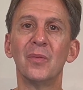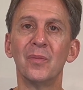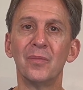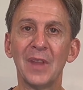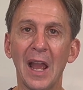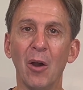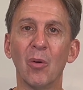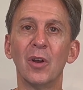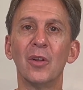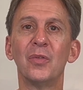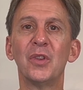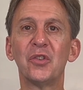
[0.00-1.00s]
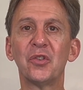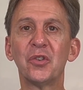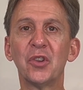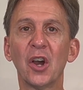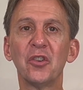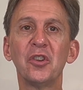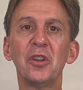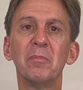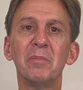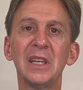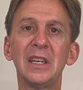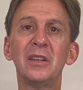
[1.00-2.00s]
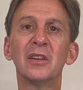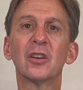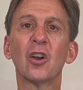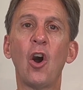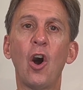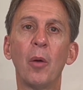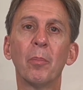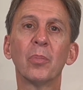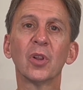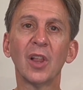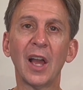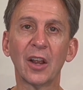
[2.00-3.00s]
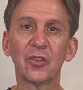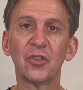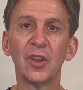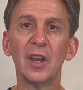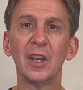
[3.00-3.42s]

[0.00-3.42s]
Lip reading: Now, this doesn't mean complex.